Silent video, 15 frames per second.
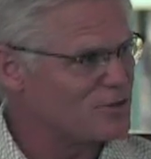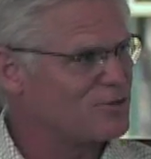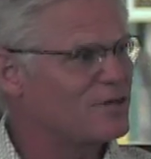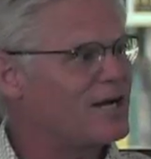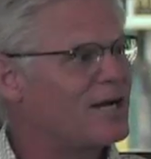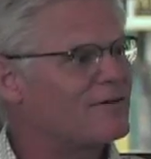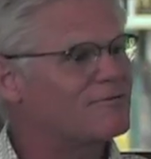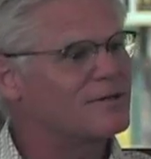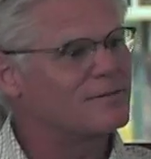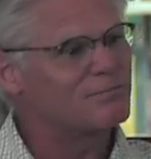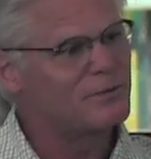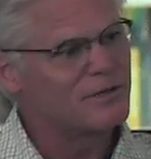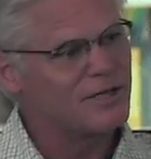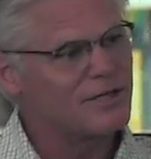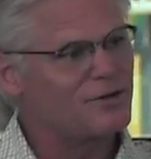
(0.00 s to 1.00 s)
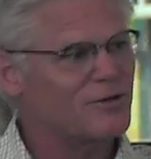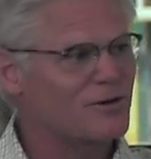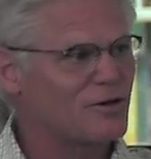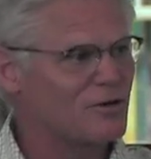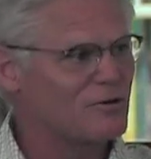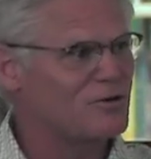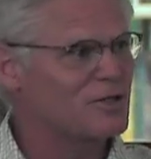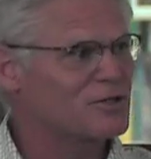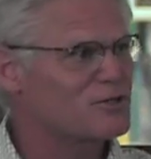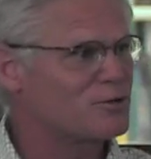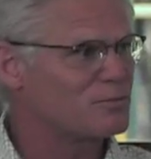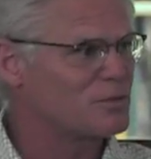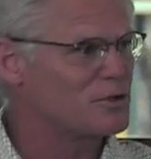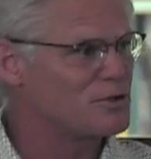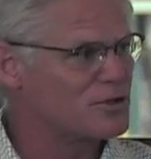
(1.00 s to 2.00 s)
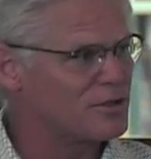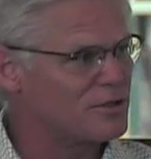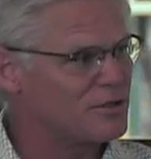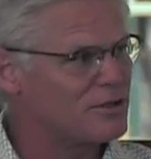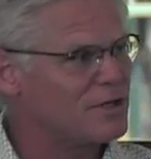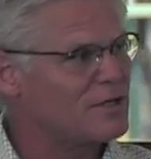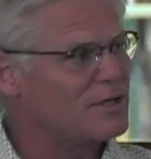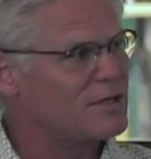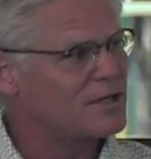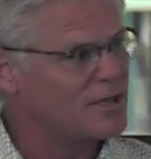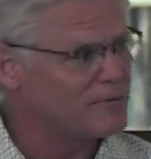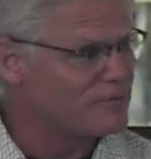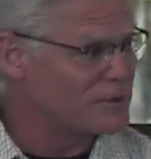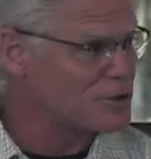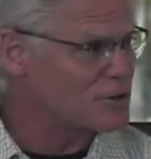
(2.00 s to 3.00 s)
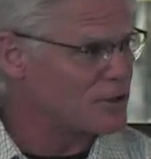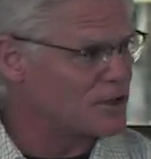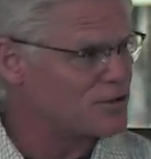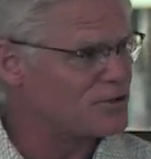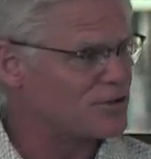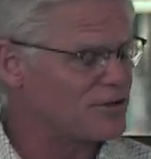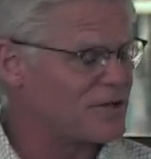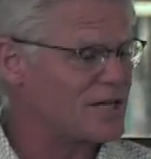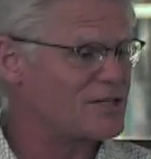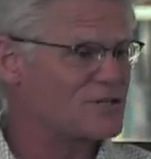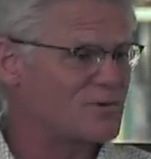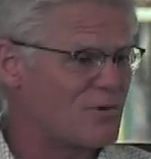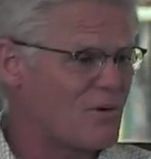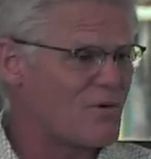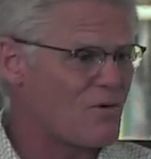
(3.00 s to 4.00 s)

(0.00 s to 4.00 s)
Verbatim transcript: You would have to put in your own distribution infrastructure, and that's